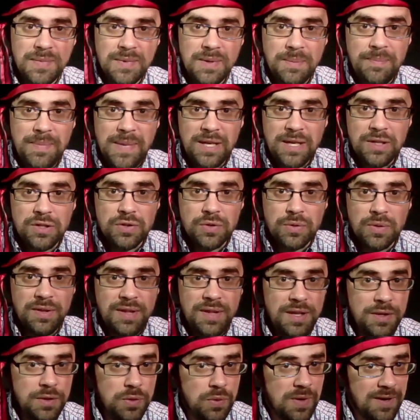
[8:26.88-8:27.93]
Make sure
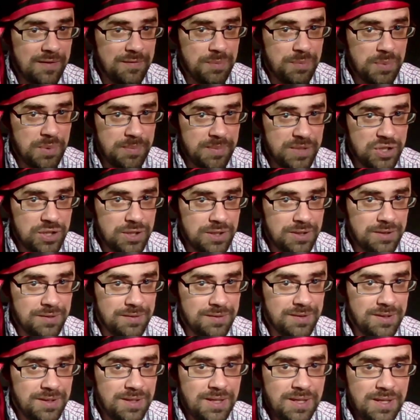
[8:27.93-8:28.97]
that you have permission
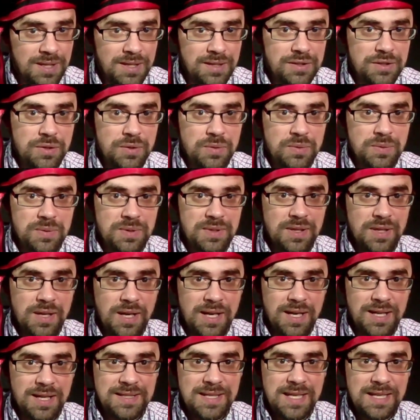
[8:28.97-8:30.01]
to
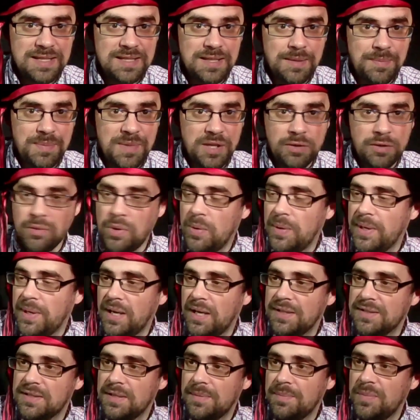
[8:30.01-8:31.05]
take something growing
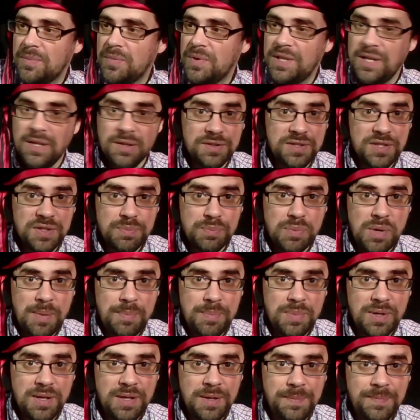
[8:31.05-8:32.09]
on someone else's
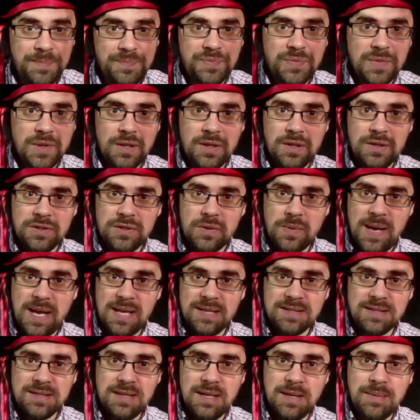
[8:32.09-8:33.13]
property. So
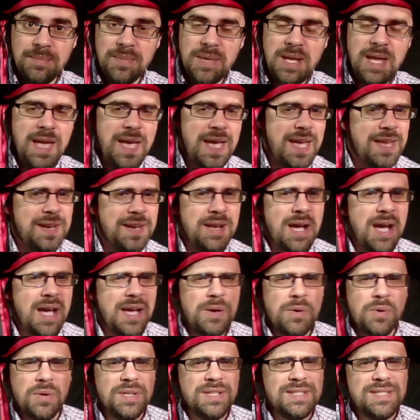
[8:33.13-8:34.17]
ask them, and I
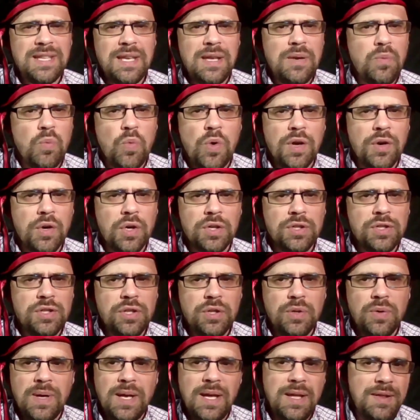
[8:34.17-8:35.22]
only said 1 or
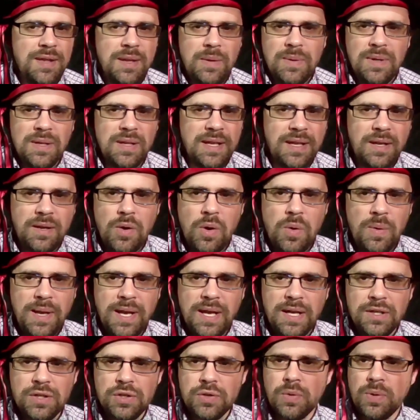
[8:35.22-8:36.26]
2, and they were like,
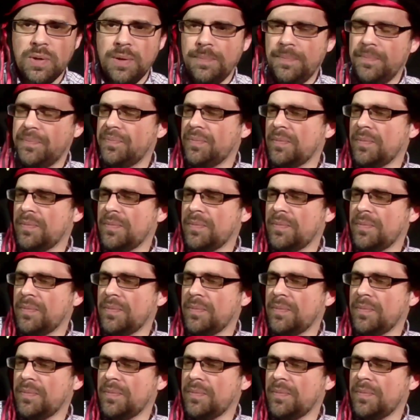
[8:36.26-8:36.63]
okay, sure.